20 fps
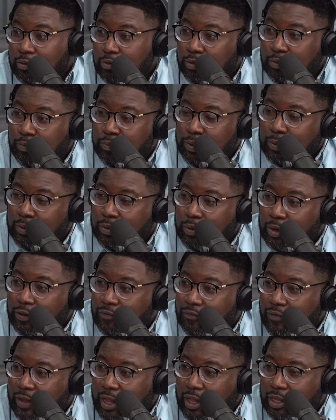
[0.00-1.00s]
people want
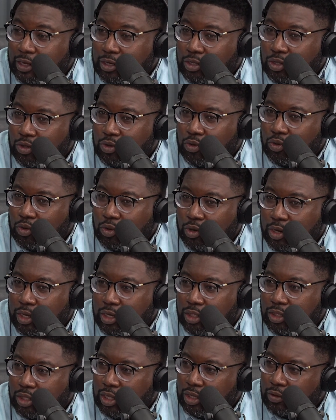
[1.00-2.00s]
to find you or
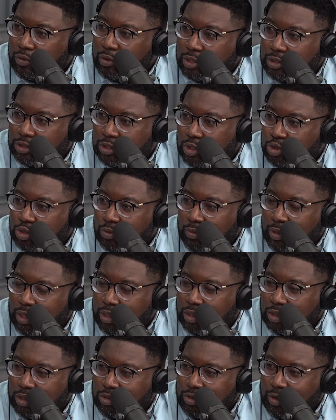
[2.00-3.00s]
anything. What social
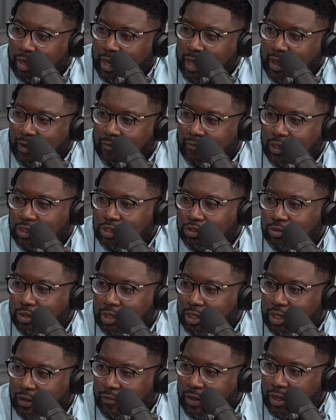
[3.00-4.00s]
medias do you have that you
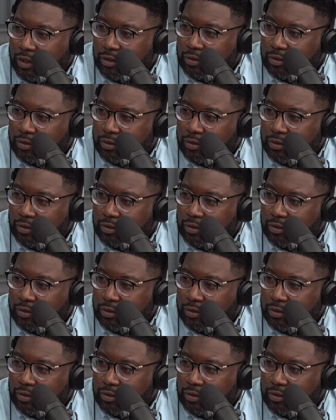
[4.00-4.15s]
want to give out?